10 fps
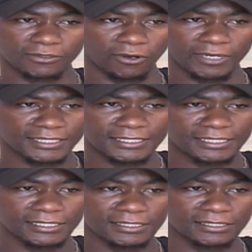
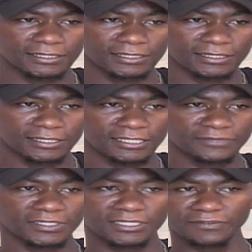honestly,
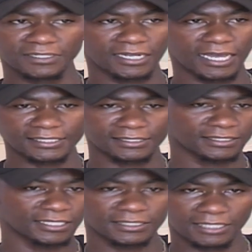even us
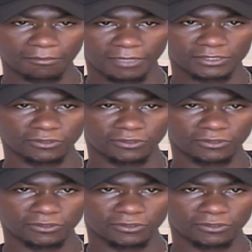exchanging numbers,